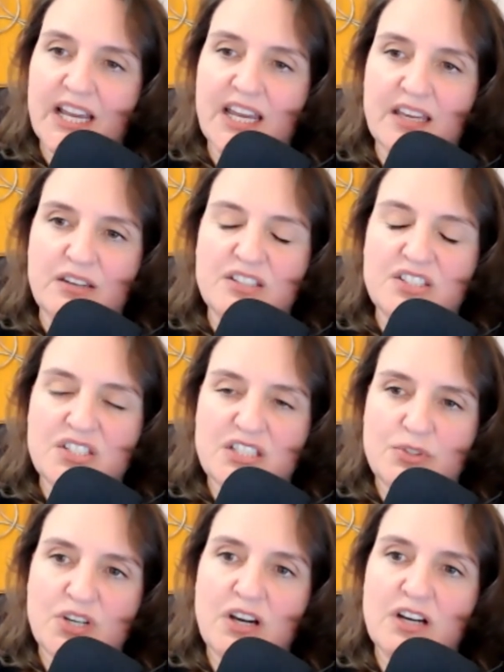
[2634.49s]
and so
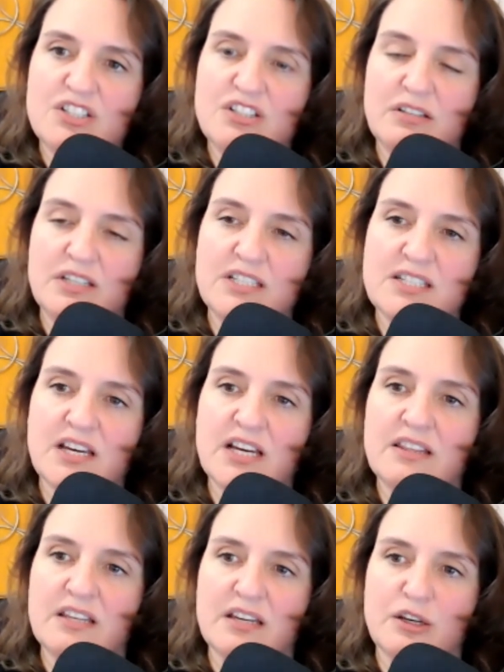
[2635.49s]
talk to
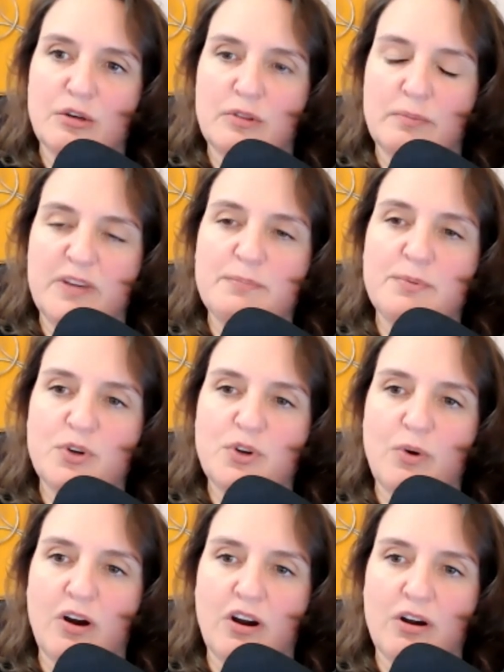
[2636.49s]
inside the the people
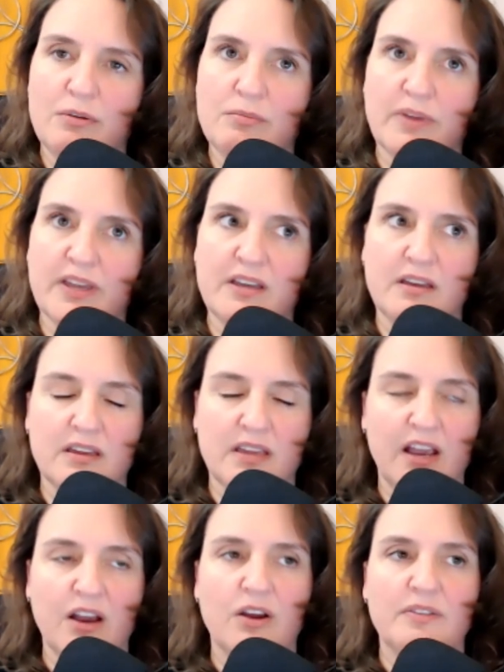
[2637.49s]
who are like
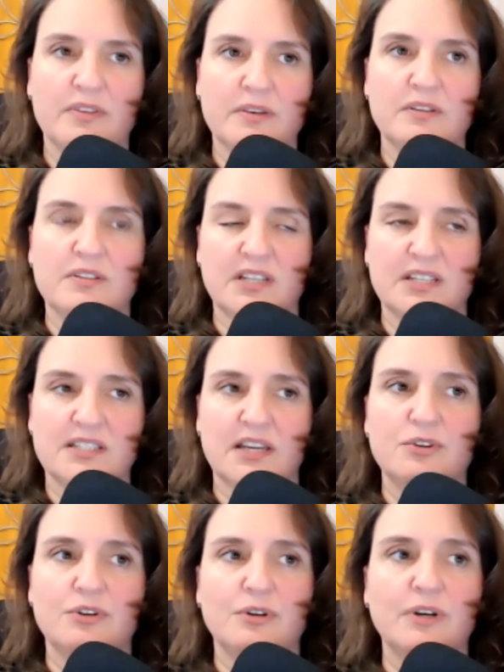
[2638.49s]
care it's, it's
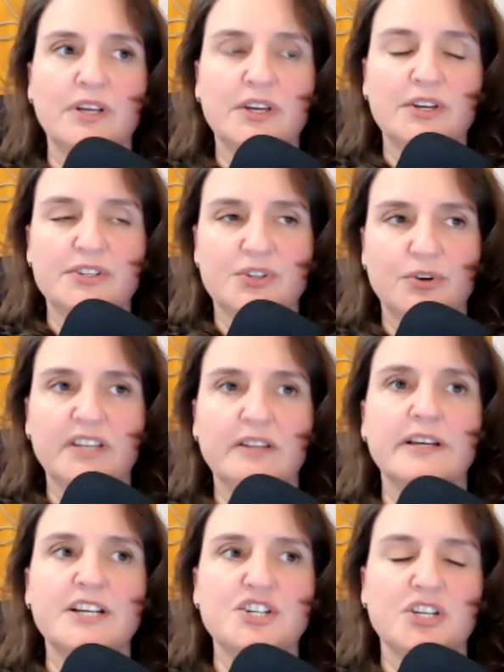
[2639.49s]
under
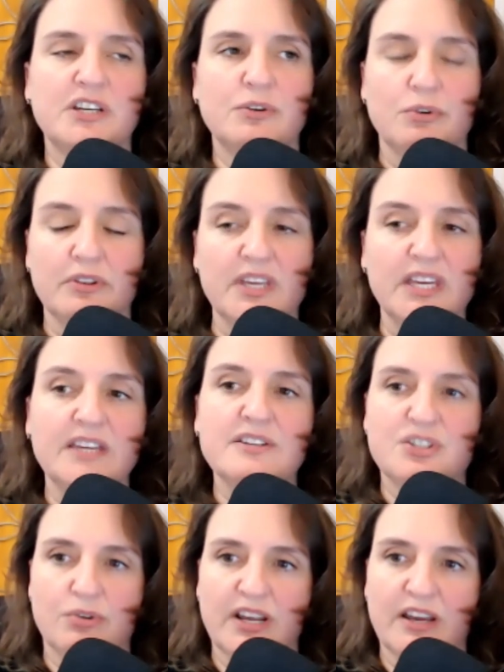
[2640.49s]
circulation or the
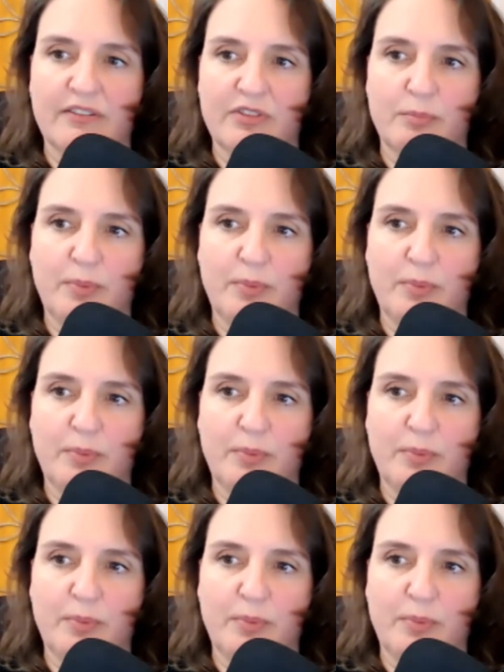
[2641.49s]
history of the